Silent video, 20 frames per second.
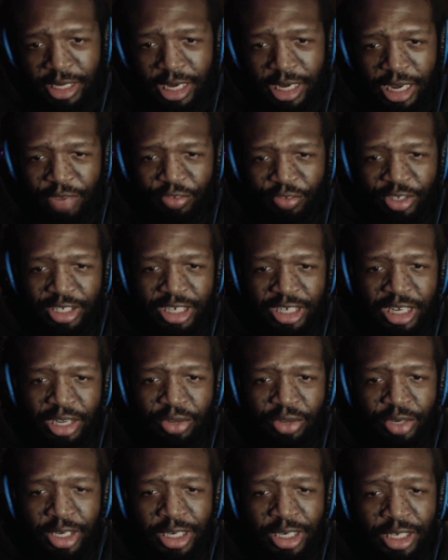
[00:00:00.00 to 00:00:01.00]
I have written
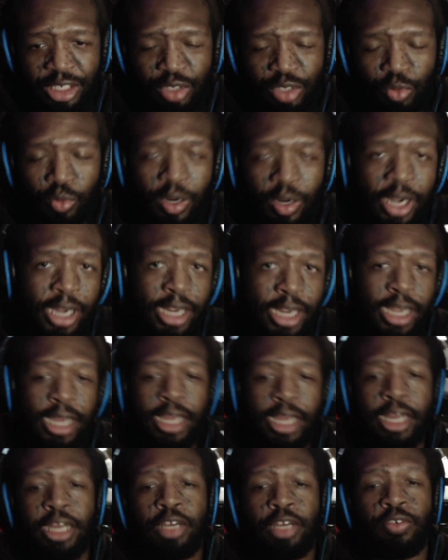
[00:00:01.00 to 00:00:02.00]
down is why
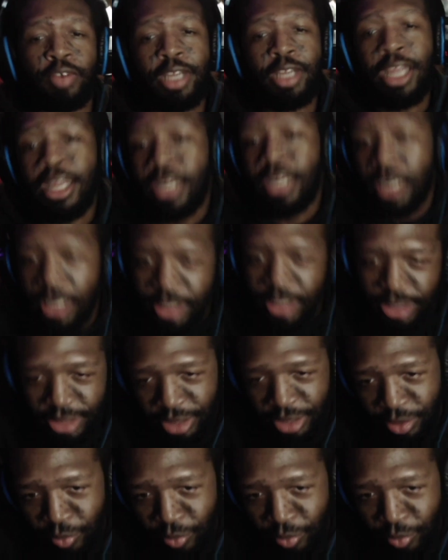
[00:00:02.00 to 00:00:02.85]
I create content,